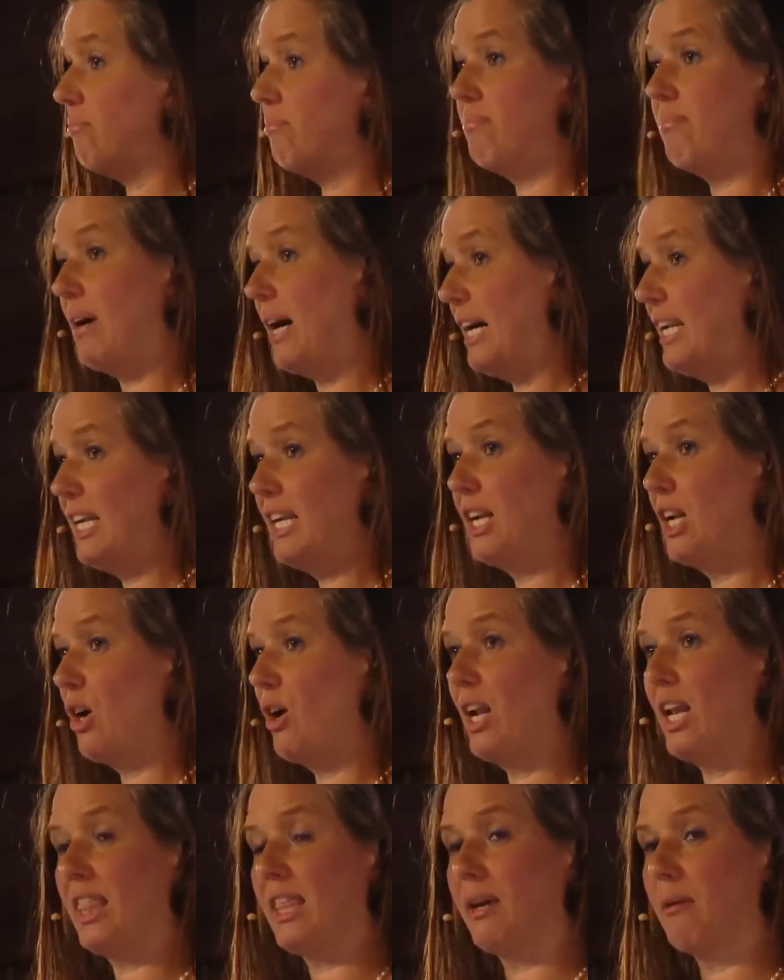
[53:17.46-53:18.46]
didn't know
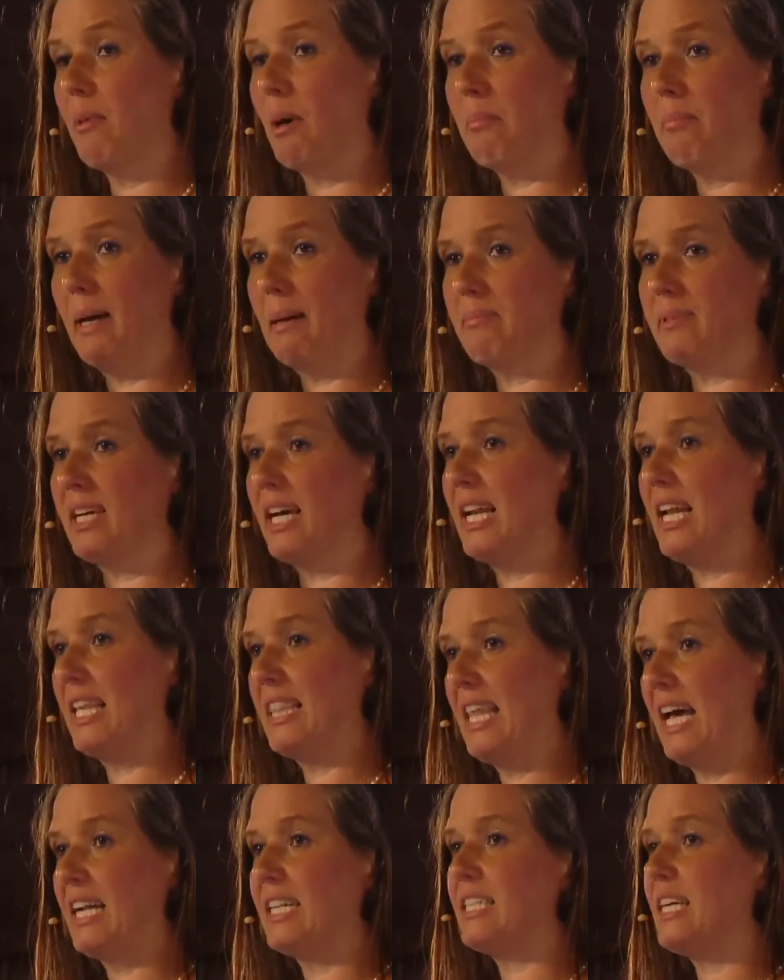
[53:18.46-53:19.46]
anything about peptide at
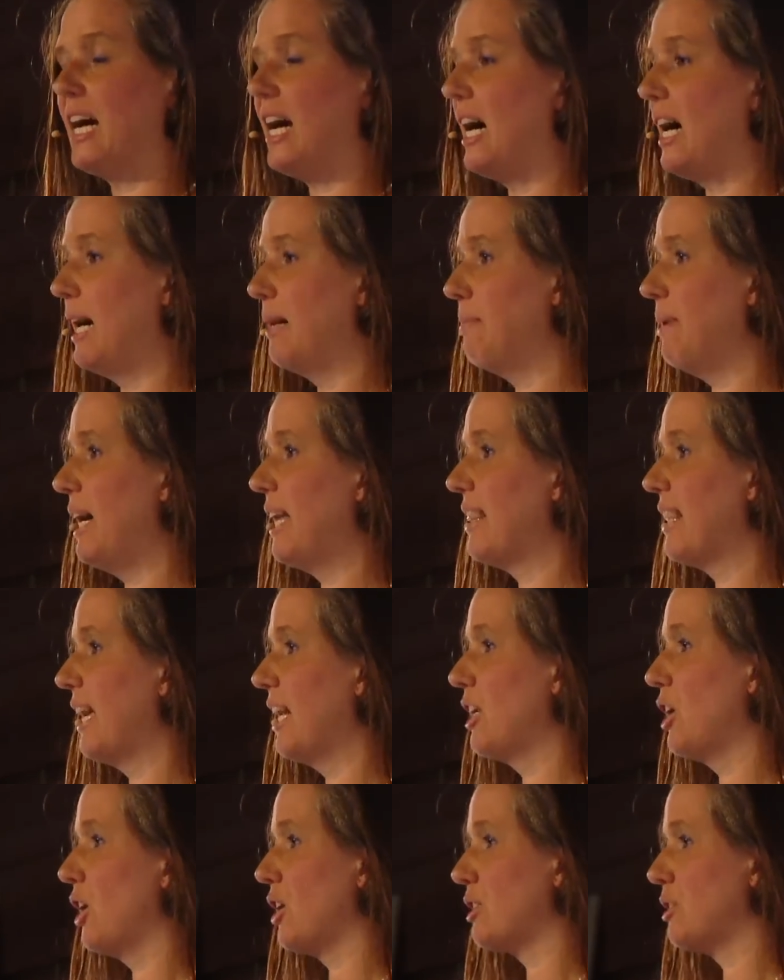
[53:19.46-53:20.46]
that time, and then
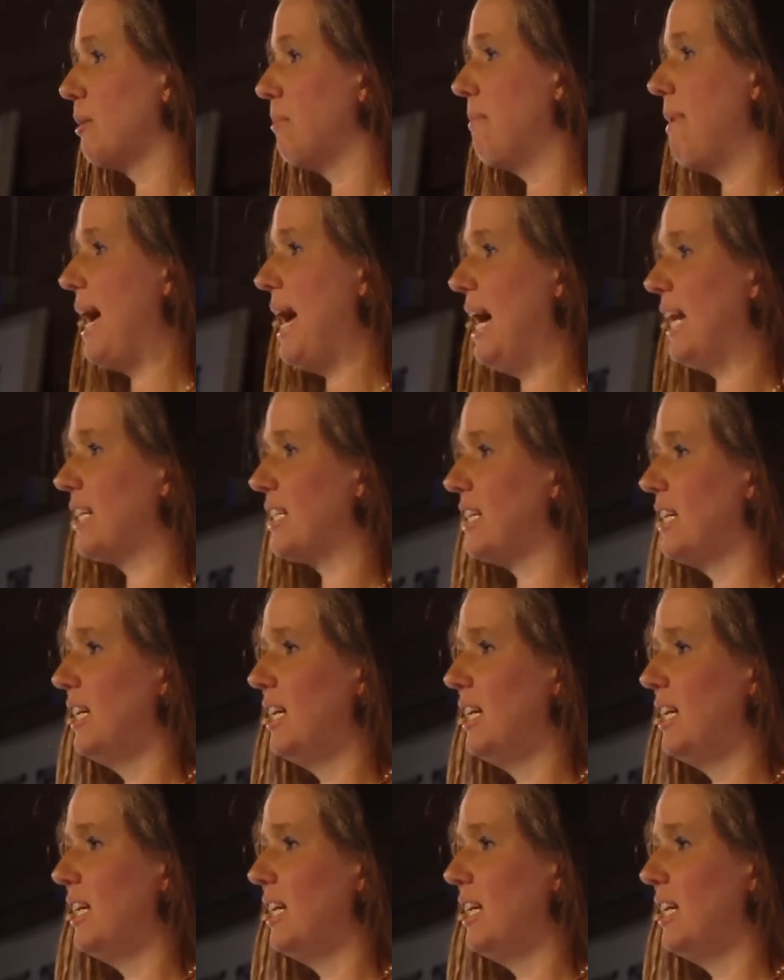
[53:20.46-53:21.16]
Dr. Matt,